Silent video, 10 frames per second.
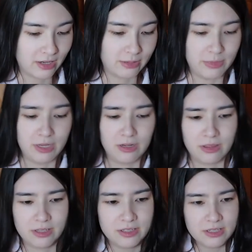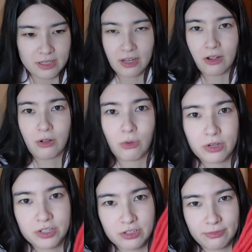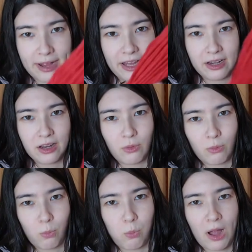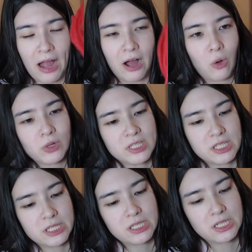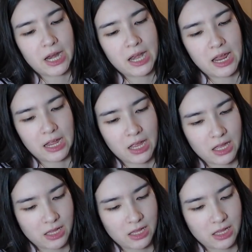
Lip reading: I mean, this is like a gorgeous red. Wow, stunning.